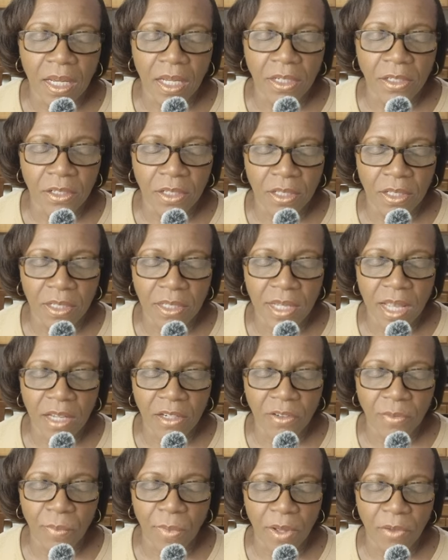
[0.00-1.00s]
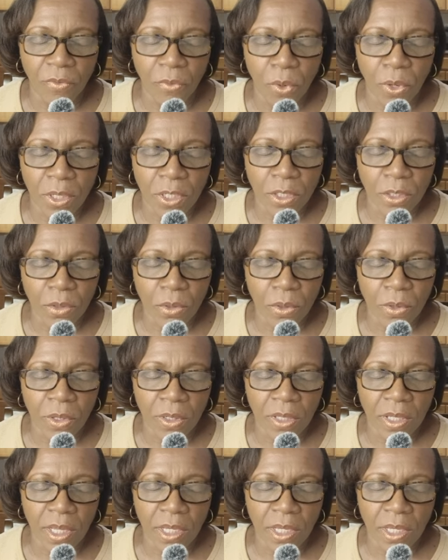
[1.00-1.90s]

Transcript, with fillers: under the sound of my voice, Lord,